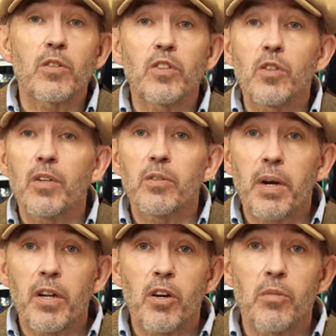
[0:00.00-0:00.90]
or a
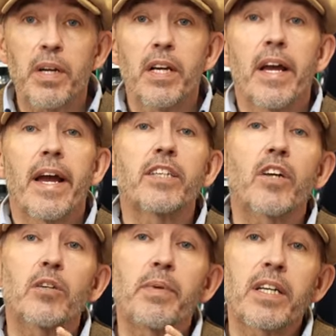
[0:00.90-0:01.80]
£200 helmet is
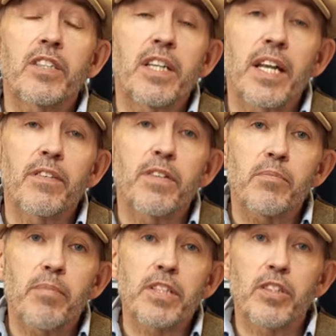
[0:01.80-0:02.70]
going to be a contender for the
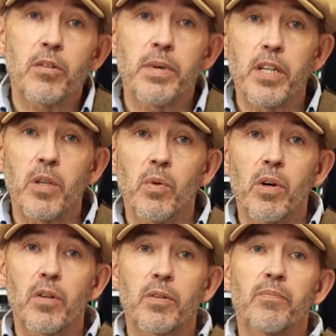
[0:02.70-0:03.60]
best helmet in the
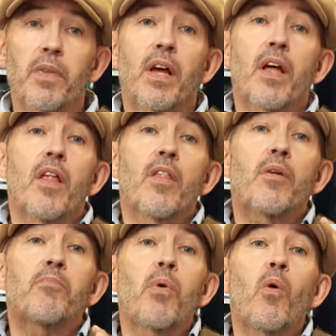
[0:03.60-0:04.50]
world.
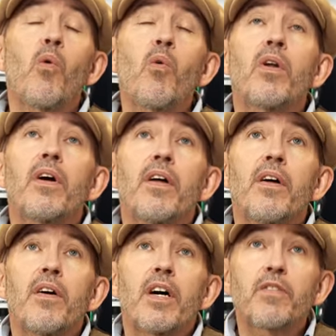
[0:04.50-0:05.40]
The pool,
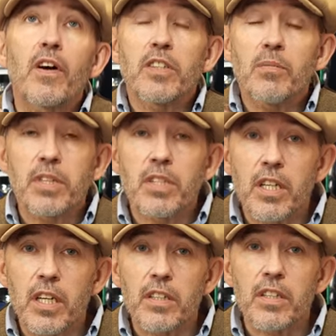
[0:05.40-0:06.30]
as far as I'm
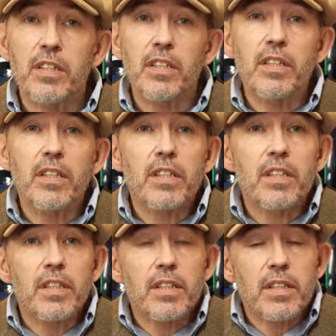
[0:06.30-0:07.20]
concerned,
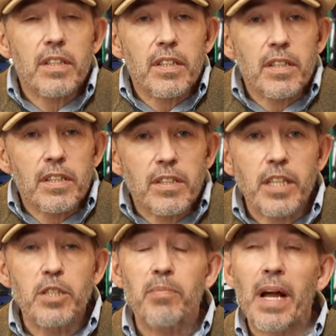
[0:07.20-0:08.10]

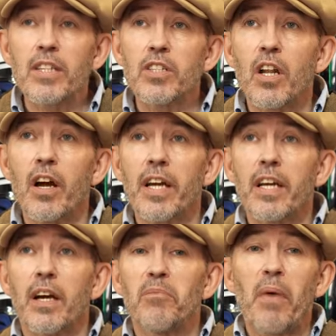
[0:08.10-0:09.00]
contains brands
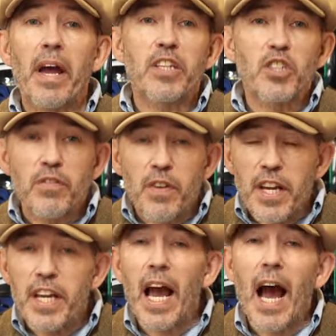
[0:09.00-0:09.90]
like
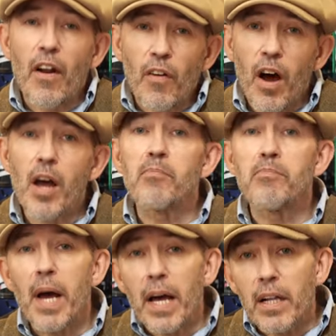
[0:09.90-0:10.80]
AGV, Arai,
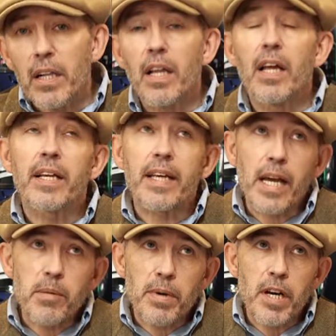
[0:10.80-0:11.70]
Bell,
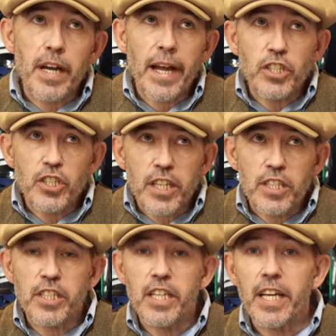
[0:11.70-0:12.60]
K-Berg,
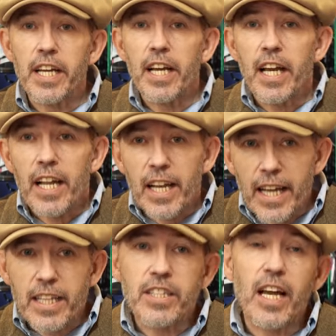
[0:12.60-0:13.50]
HJC,
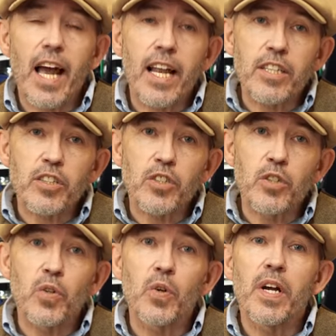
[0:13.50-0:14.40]
Laser,
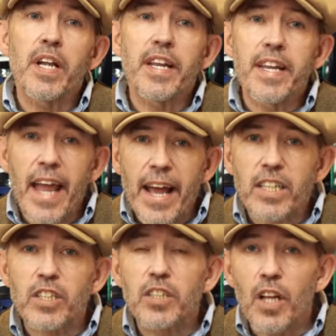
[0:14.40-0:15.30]
LS2,
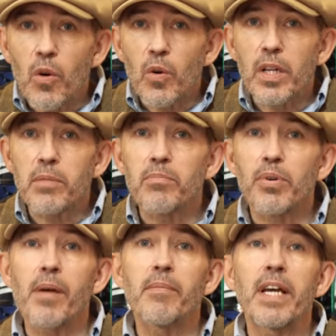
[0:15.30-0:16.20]
Nex, Nolan,
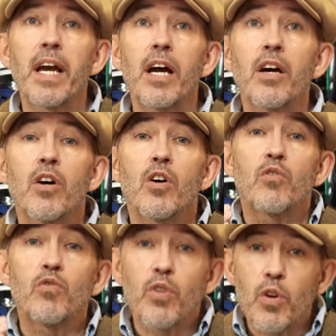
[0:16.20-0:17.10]
Premier,
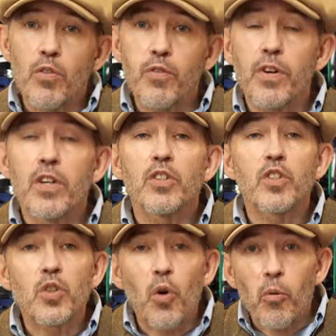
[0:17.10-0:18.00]
Roof,
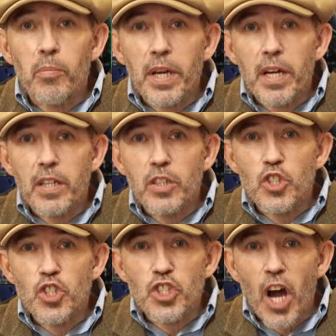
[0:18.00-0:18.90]
Scorpion,
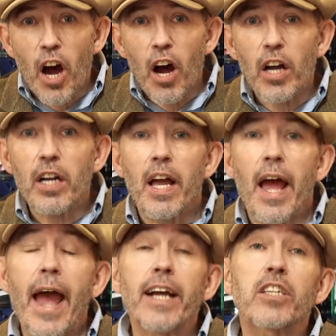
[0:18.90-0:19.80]
Shark,
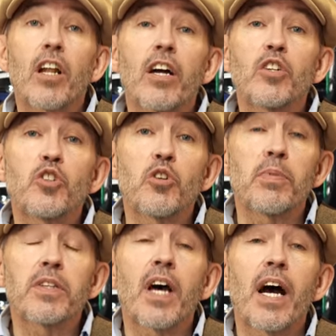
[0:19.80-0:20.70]
X-Lite,
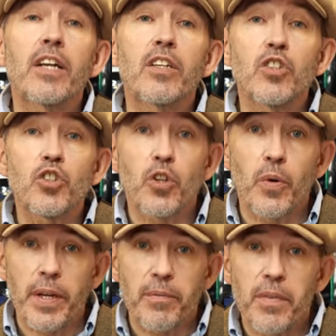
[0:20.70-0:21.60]
Schubert, and
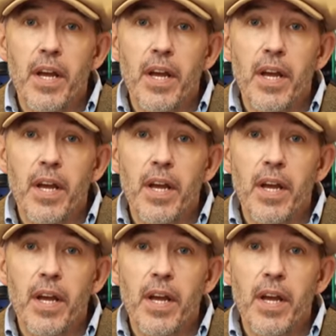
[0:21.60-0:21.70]
Shoei.